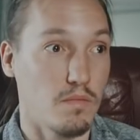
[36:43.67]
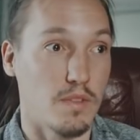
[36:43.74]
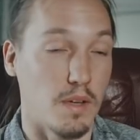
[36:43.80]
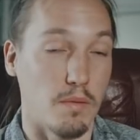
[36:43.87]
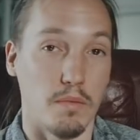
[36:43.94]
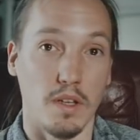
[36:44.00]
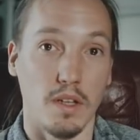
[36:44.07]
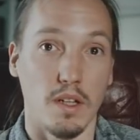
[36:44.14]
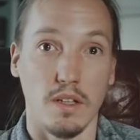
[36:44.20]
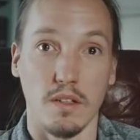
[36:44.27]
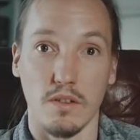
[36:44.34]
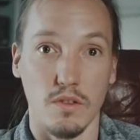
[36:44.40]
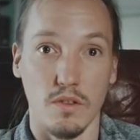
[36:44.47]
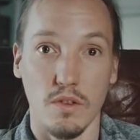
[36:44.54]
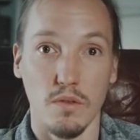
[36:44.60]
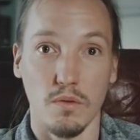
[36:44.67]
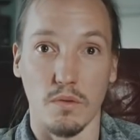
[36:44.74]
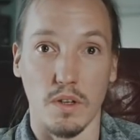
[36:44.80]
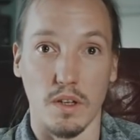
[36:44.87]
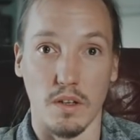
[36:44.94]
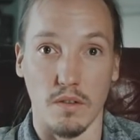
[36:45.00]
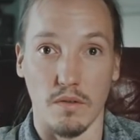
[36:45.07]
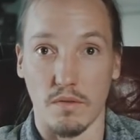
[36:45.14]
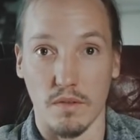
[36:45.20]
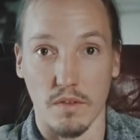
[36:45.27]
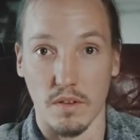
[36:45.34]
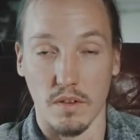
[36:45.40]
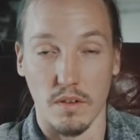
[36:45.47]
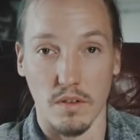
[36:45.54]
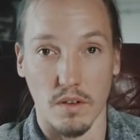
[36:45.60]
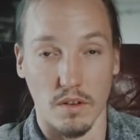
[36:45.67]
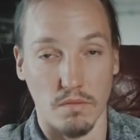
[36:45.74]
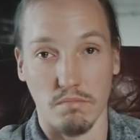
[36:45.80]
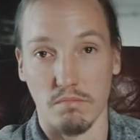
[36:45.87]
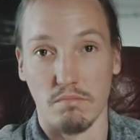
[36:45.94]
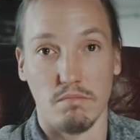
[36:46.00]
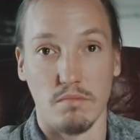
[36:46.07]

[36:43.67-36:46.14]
something that is new and, you know,